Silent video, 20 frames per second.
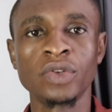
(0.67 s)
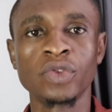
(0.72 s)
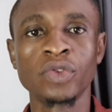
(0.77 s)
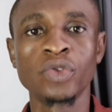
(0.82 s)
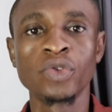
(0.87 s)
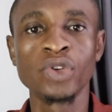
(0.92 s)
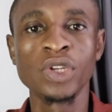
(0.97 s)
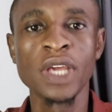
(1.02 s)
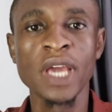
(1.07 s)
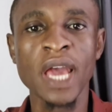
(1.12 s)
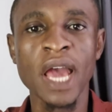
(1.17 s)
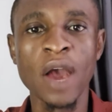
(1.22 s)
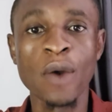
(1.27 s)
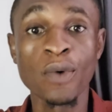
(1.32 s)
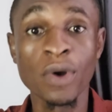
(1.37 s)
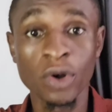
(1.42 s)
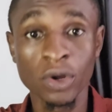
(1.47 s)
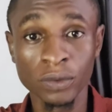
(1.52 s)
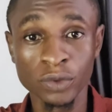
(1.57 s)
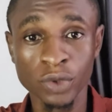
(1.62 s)
Good day and
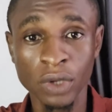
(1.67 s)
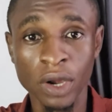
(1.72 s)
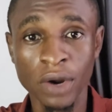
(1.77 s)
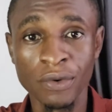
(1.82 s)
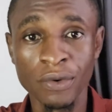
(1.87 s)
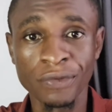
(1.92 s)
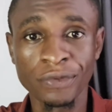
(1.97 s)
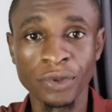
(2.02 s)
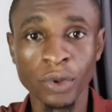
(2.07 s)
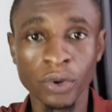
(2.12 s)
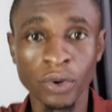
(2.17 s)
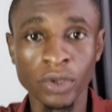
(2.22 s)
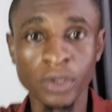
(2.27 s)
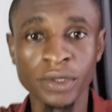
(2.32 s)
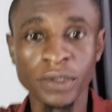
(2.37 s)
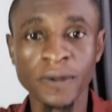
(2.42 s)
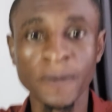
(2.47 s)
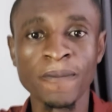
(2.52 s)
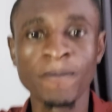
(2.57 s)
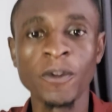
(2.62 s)
welcome to our roof talk.
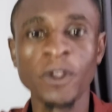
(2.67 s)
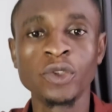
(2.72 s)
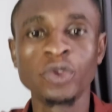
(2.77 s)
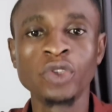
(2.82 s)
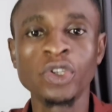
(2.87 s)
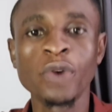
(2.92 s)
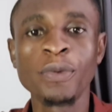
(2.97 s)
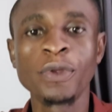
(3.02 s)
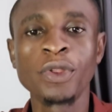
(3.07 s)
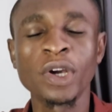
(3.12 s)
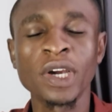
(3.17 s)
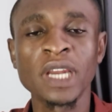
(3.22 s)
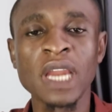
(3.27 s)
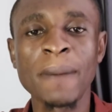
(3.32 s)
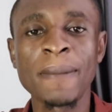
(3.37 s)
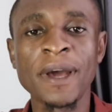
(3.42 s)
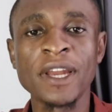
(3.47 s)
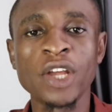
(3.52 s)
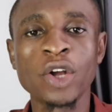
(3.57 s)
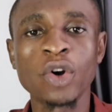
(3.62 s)
Today we're talking
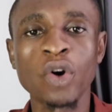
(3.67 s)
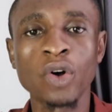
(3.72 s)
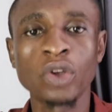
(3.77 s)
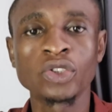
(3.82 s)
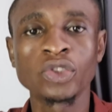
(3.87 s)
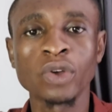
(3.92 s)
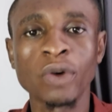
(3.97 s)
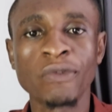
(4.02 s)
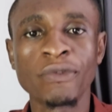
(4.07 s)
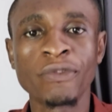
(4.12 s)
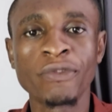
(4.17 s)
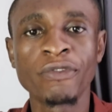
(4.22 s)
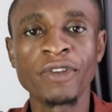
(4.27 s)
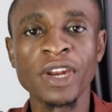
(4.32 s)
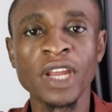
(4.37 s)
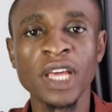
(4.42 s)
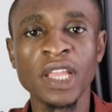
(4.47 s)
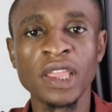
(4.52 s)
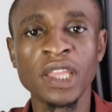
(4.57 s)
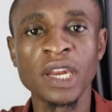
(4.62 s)
about the cost of
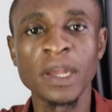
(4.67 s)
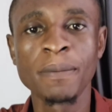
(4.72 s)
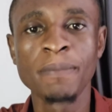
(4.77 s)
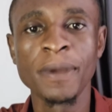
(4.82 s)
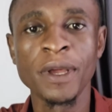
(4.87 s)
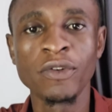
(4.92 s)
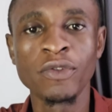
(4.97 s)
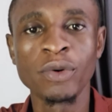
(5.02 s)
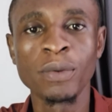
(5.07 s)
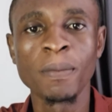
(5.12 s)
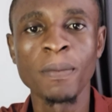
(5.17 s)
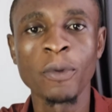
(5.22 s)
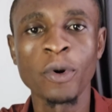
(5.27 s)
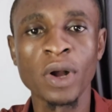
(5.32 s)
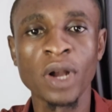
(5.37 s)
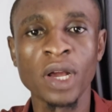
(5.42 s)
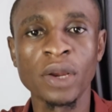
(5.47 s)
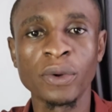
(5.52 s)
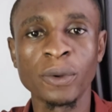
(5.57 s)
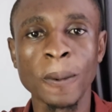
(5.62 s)
roofing a 3-bedroom
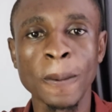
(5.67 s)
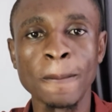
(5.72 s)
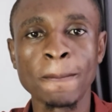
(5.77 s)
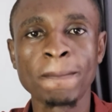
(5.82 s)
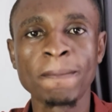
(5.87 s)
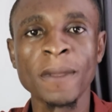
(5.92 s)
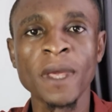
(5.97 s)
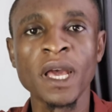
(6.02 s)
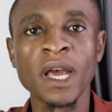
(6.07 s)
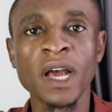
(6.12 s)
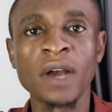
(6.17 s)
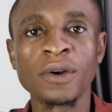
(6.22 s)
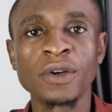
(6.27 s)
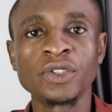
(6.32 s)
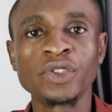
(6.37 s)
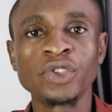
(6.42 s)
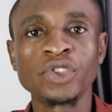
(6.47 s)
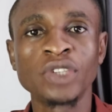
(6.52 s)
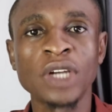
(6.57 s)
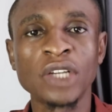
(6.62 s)
bungalow. I'm
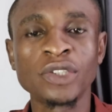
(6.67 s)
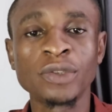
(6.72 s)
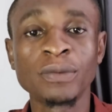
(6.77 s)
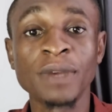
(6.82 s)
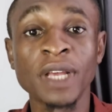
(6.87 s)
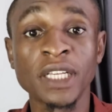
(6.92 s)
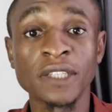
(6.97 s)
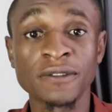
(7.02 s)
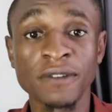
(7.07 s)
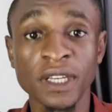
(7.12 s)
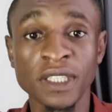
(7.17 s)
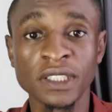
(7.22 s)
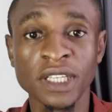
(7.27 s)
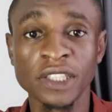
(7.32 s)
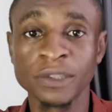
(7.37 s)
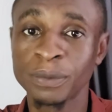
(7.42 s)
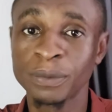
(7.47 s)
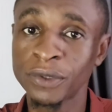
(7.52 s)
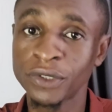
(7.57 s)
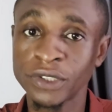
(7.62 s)
going to try to be as fast
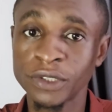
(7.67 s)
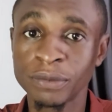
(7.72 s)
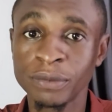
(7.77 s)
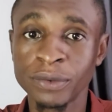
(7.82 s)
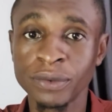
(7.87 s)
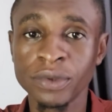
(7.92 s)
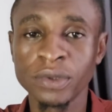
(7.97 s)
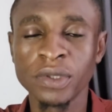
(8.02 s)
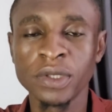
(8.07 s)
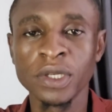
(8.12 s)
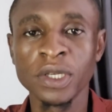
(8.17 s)
as possible